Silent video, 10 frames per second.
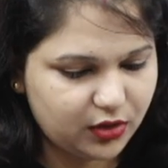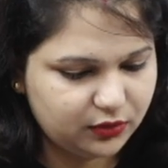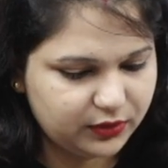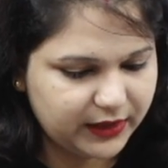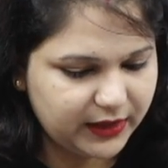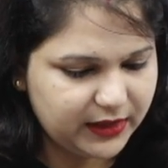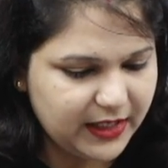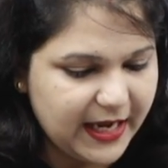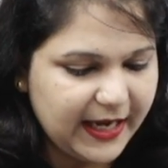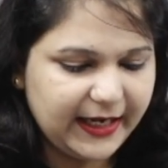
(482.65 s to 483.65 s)
Okay.
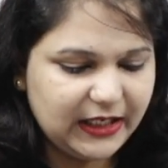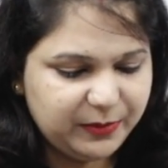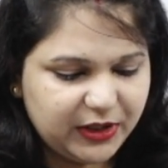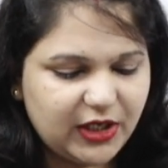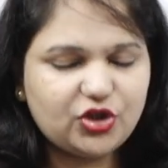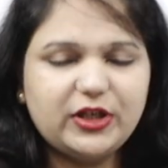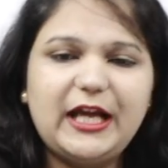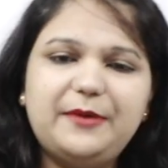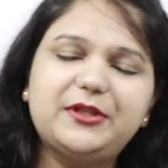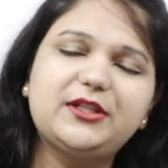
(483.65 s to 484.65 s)
Elimination
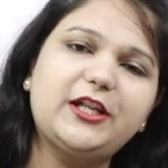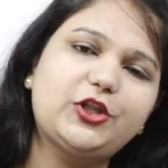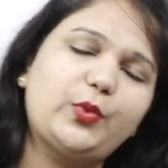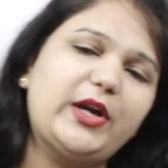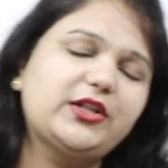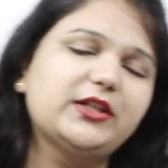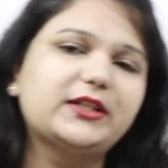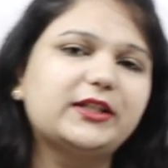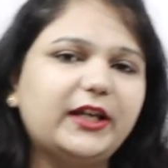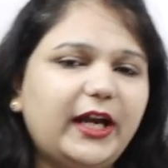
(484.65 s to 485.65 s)
helps in such
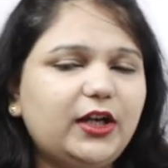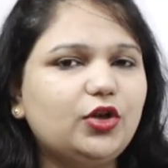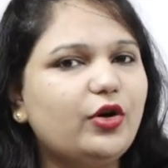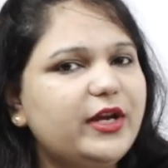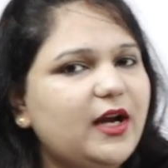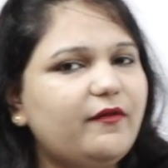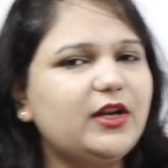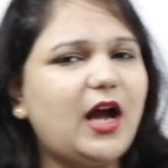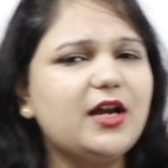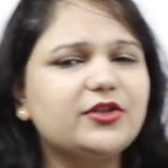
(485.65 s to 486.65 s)
questions. Great going,
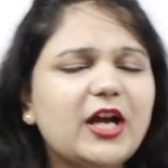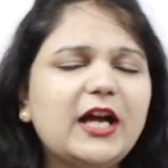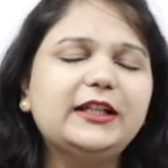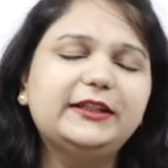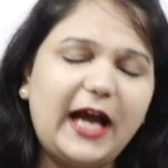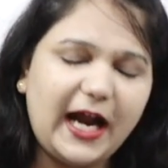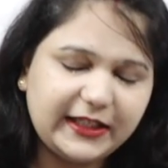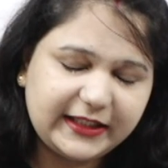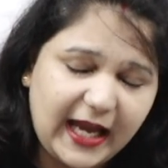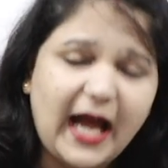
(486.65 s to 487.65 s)
Avinash.
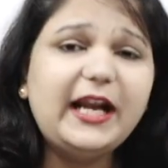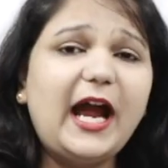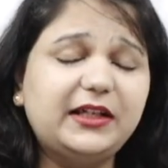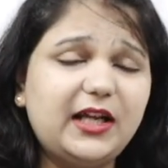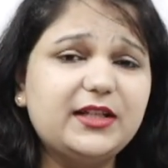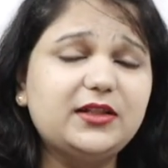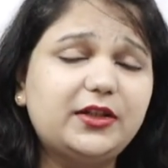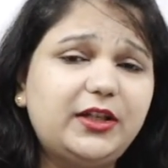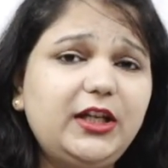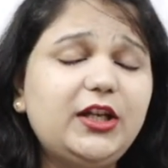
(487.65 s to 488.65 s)
That can act as a
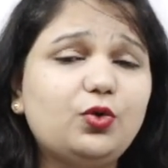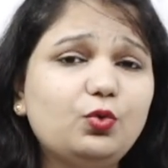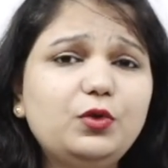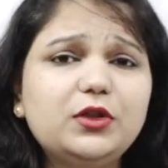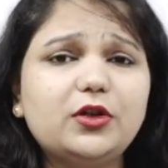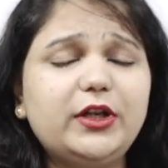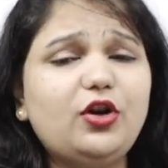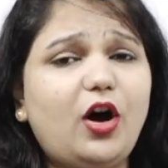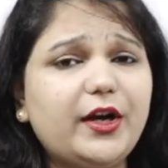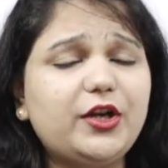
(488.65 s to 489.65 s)
key rule in
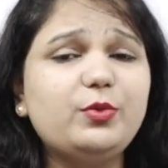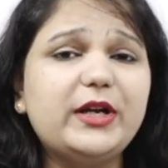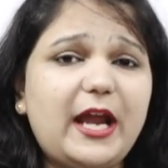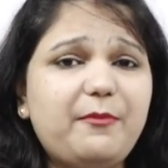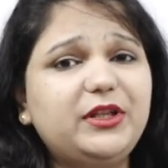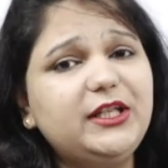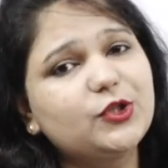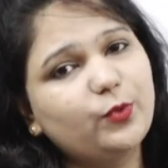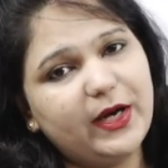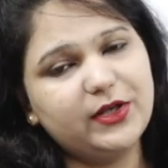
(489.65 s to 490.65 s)
order to attempt
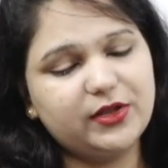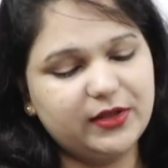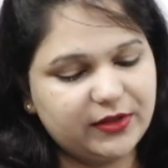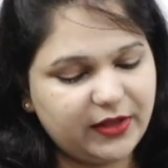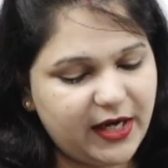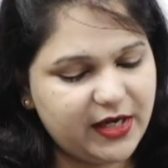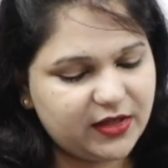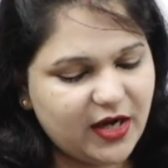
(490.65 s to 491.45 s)
these questions, right?